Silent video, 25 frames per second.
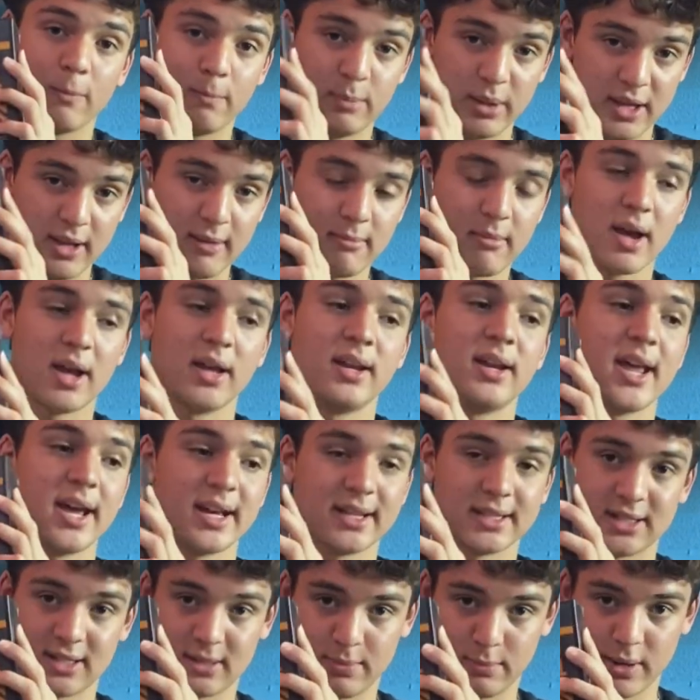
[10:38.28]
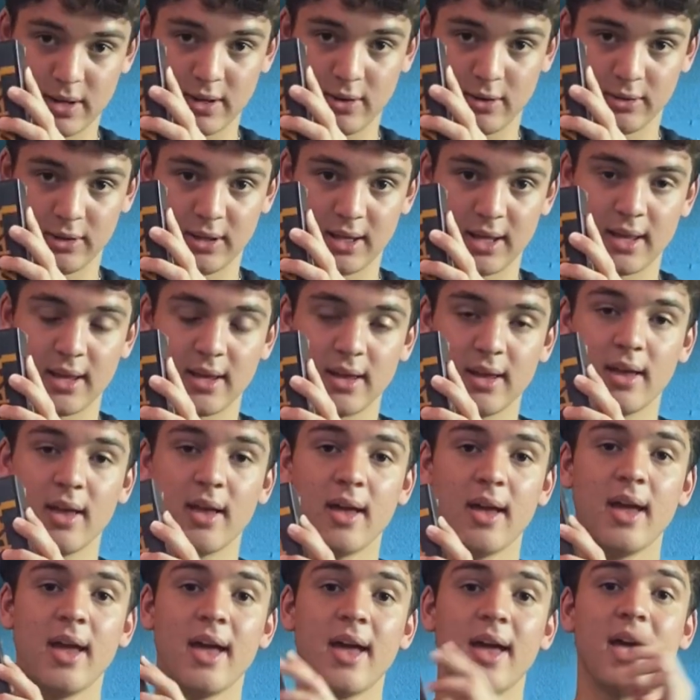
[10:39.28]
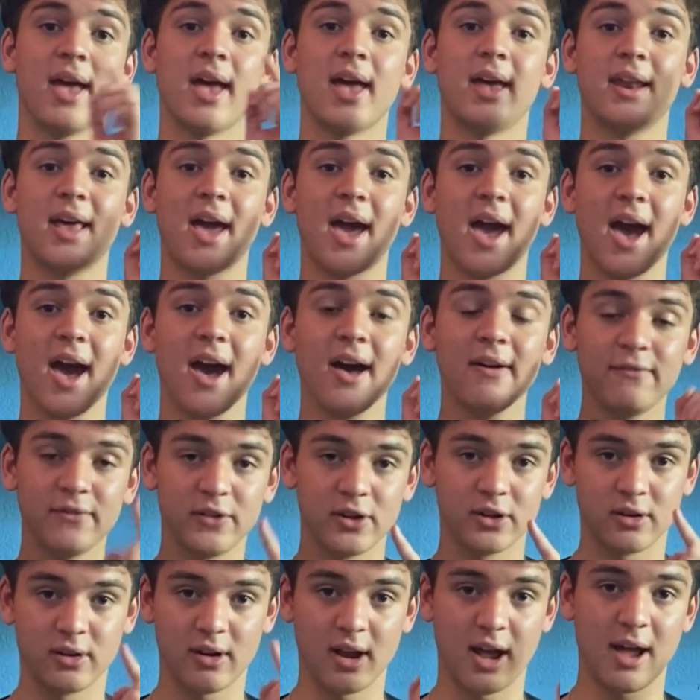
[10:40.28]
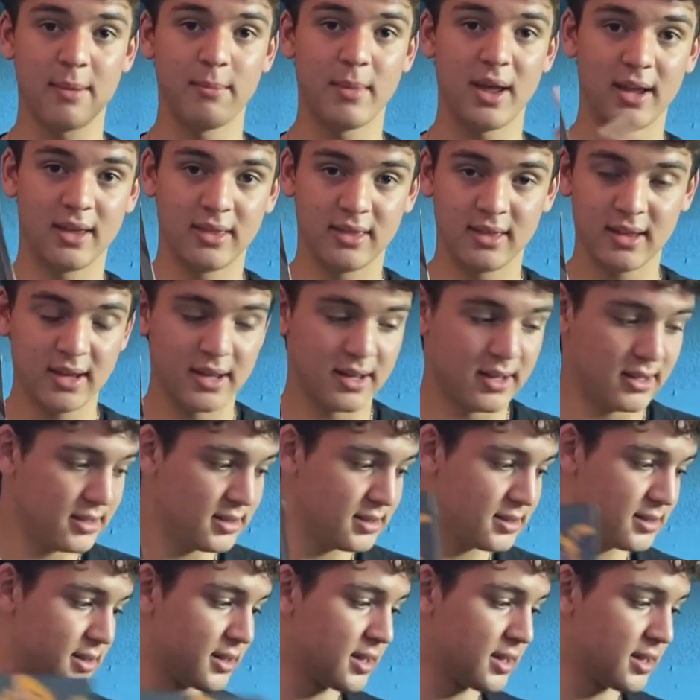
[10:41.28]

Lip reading: be my next build. And after I make this,